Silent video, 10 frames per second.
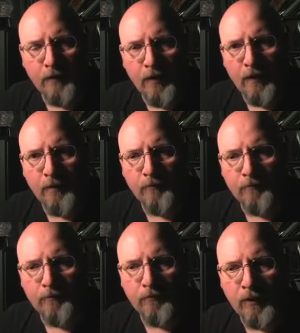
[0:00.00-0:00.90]
um,
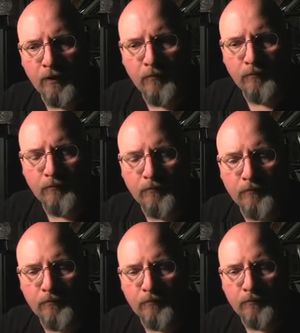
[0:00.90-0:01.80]
you know,
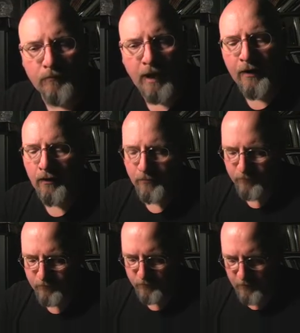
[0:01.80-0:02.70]
I don't know.
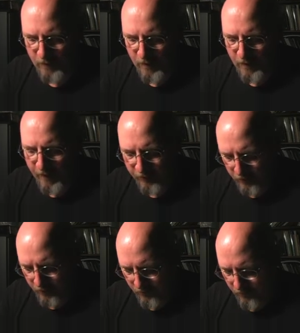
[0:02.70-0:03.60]
I don't
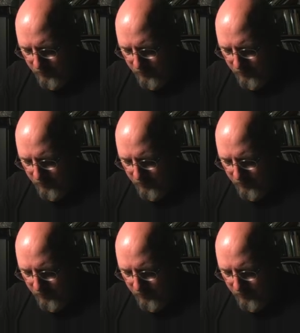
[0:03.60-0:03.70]
know.